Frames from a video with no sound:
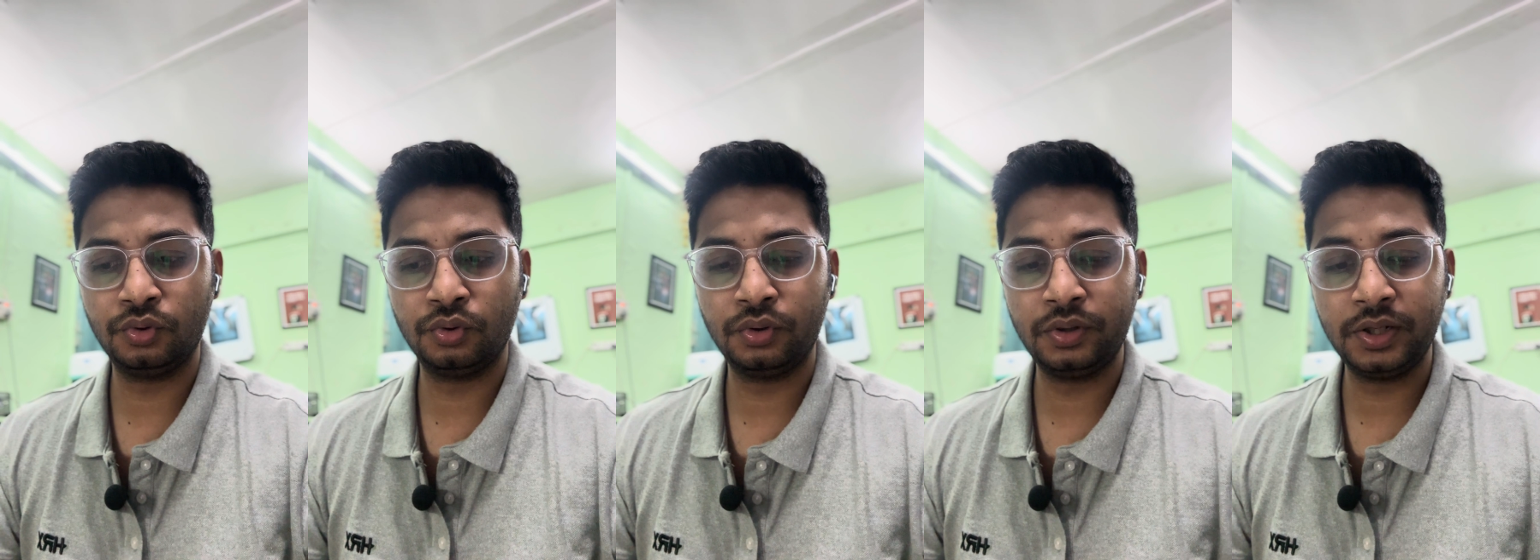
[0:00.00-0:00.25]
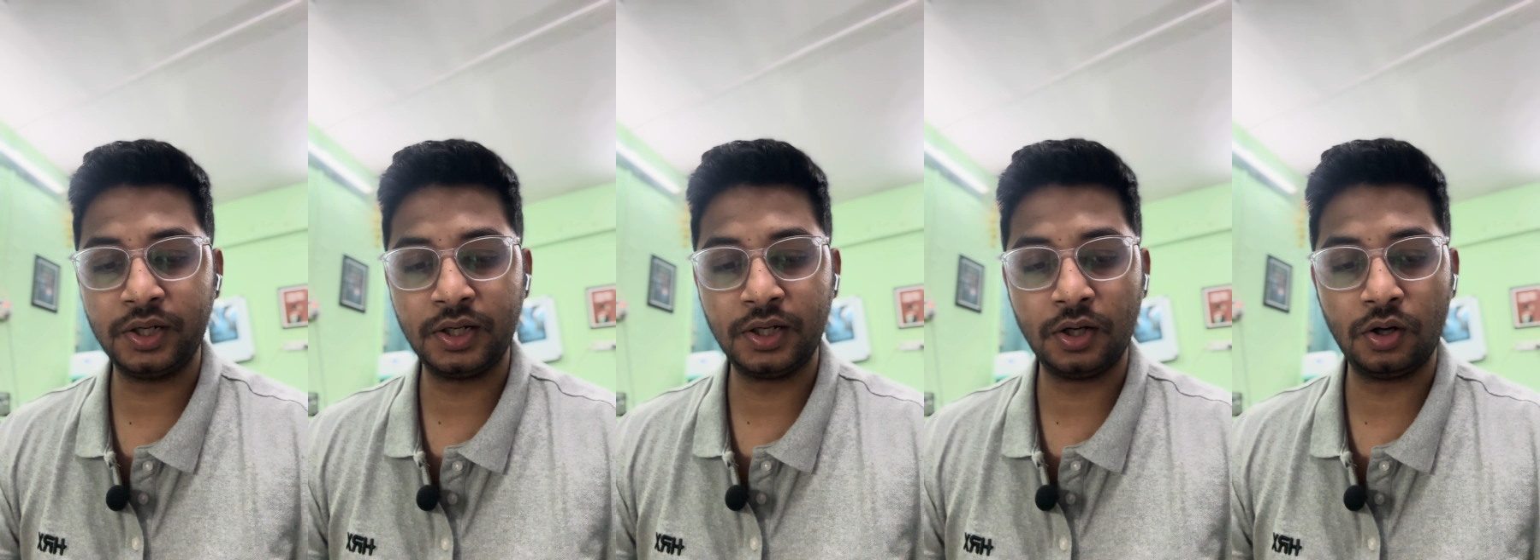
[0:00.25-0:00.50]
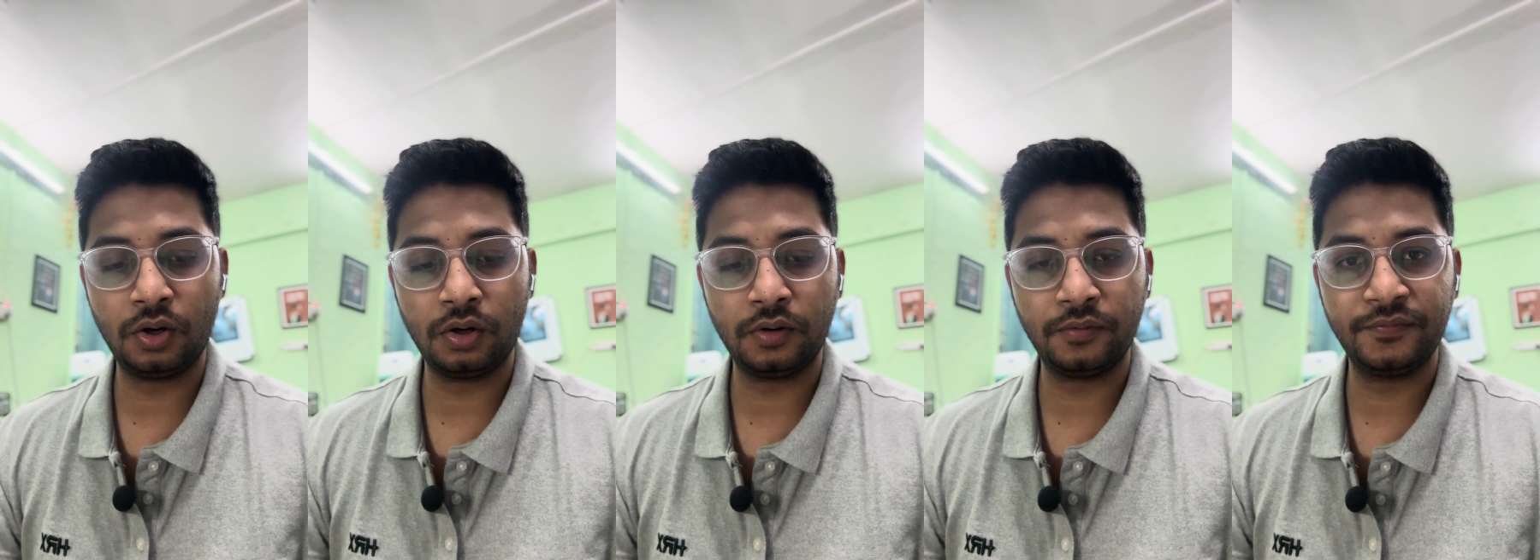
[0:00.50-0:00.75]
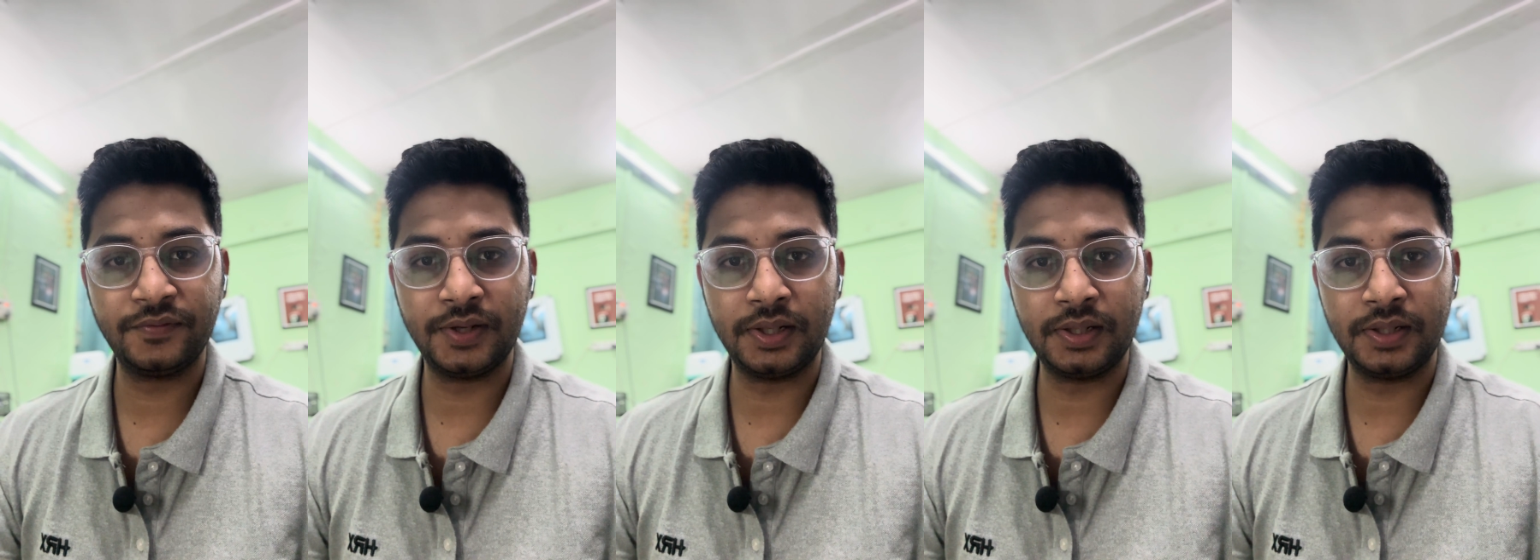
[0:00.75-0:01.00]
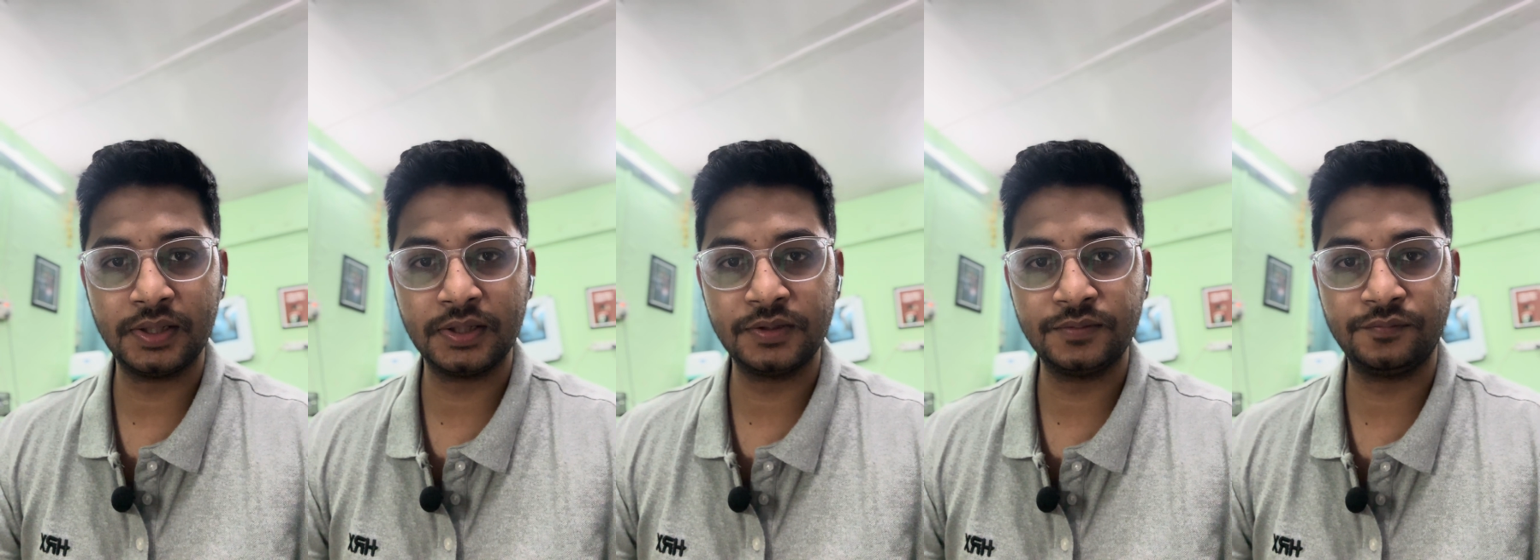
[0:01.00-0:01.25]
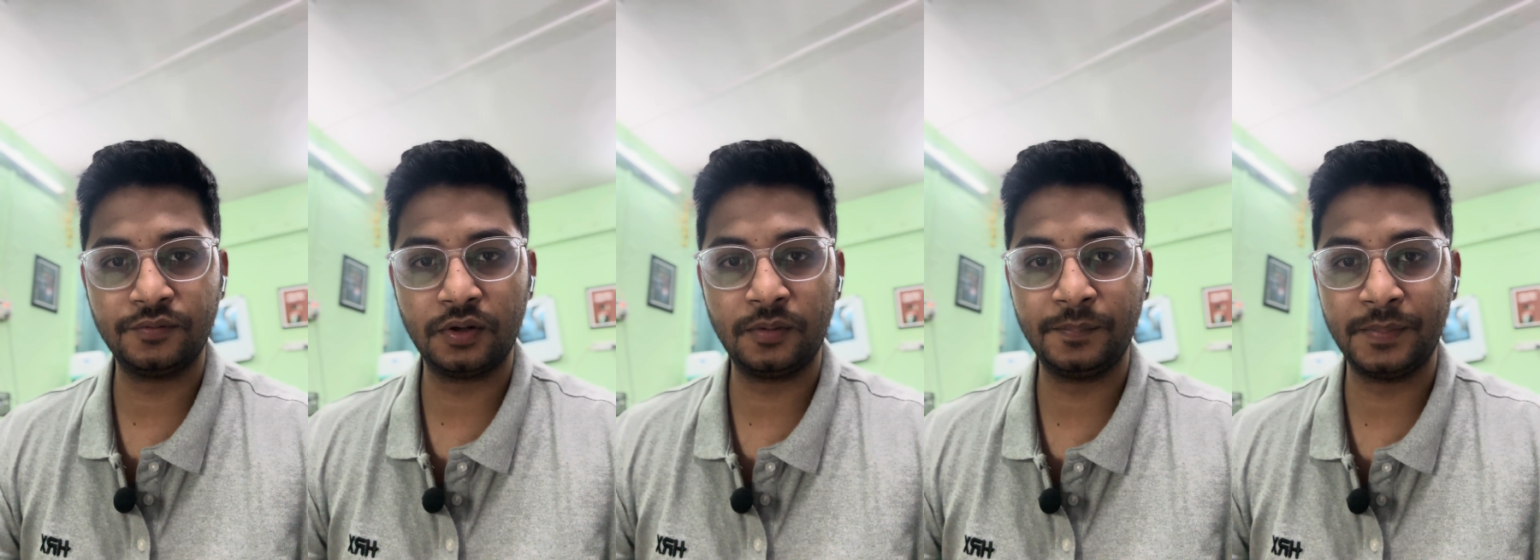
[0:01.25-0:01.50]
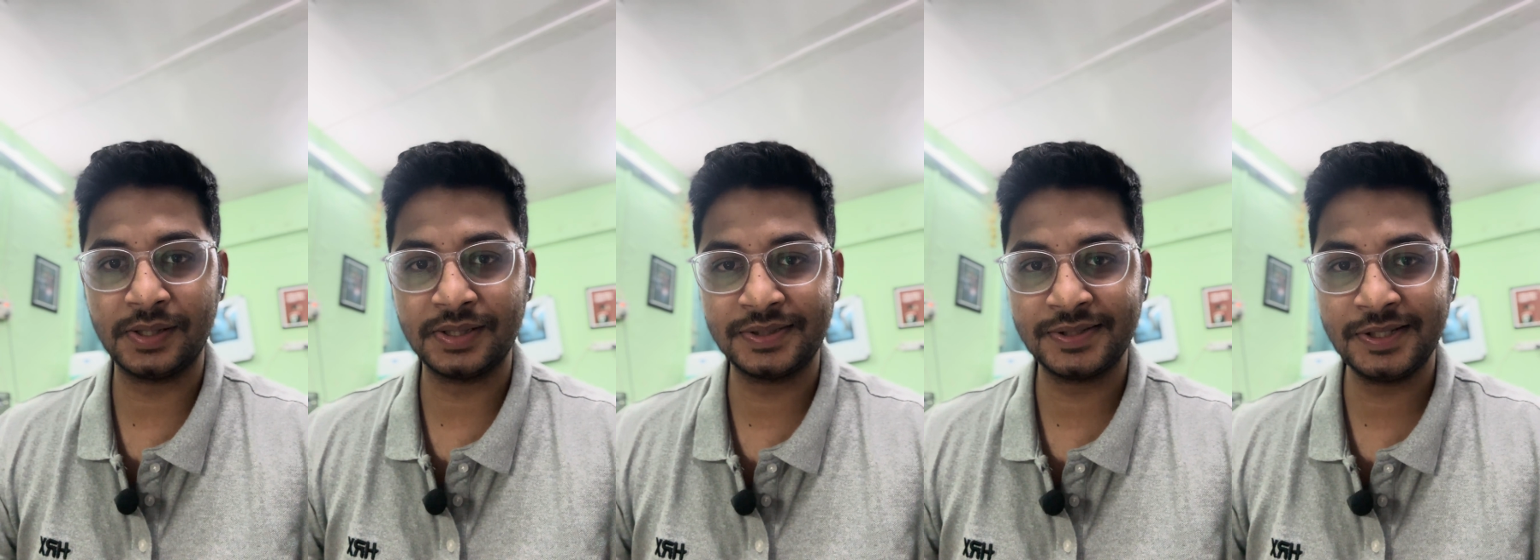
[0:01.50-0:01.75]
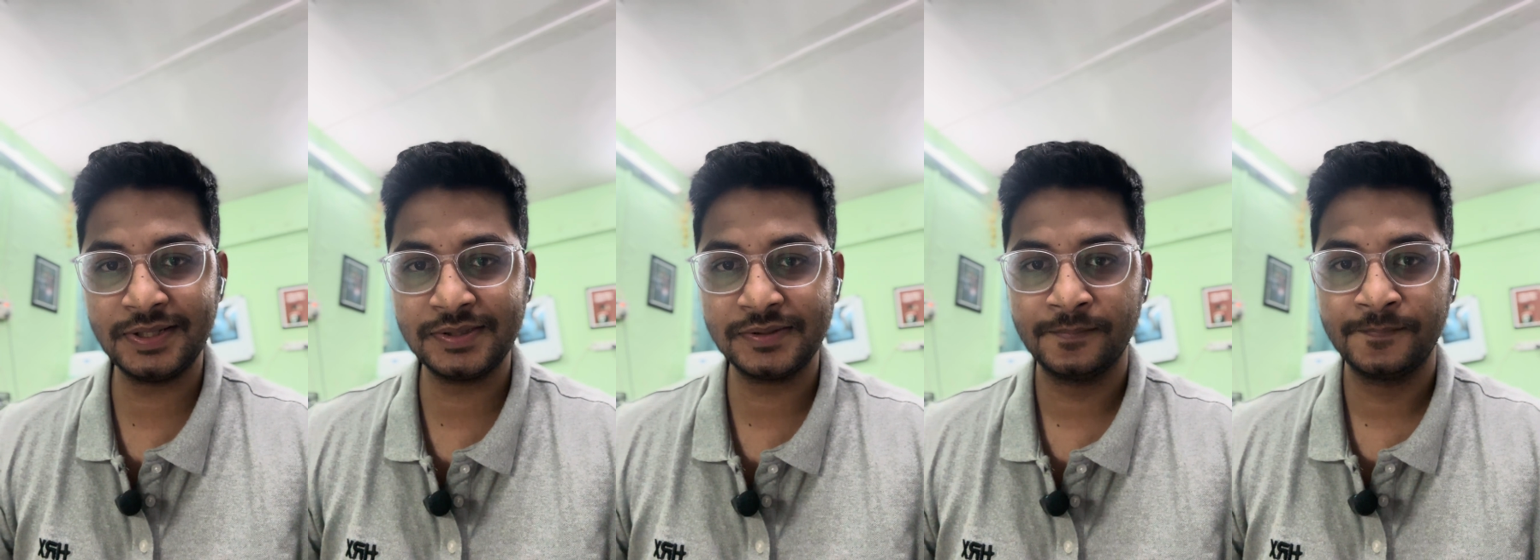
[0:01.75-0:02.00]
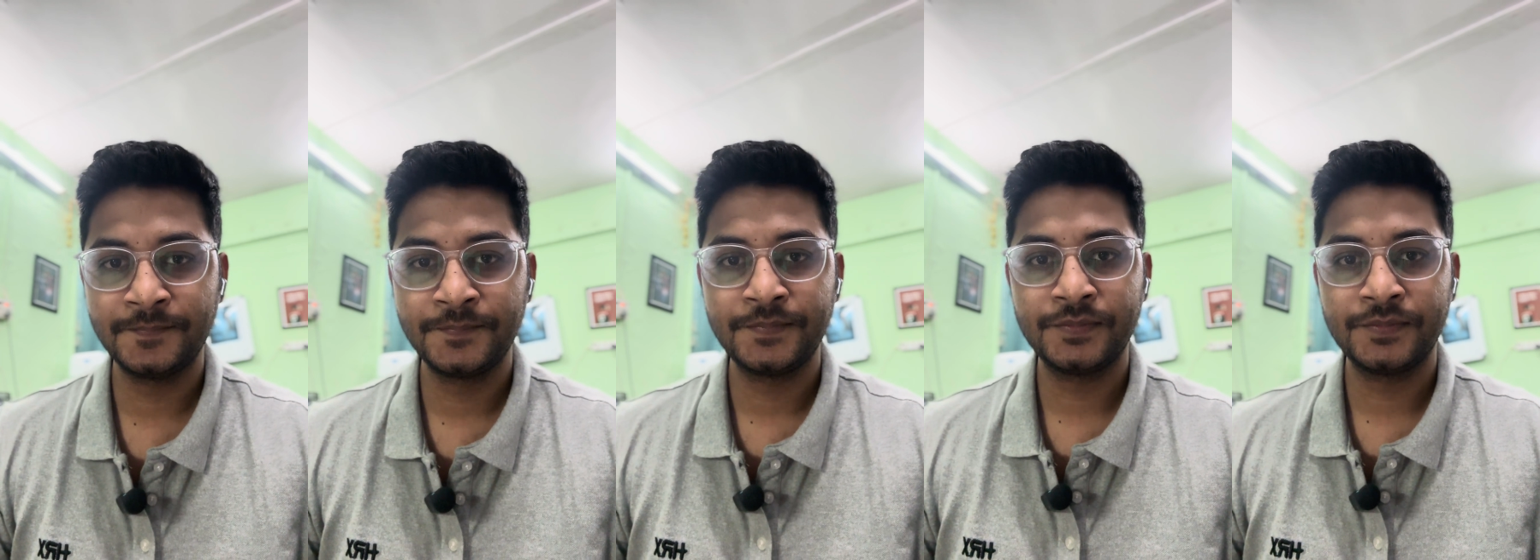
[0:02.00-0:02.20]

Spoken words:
don't get a lot of centers for PACES.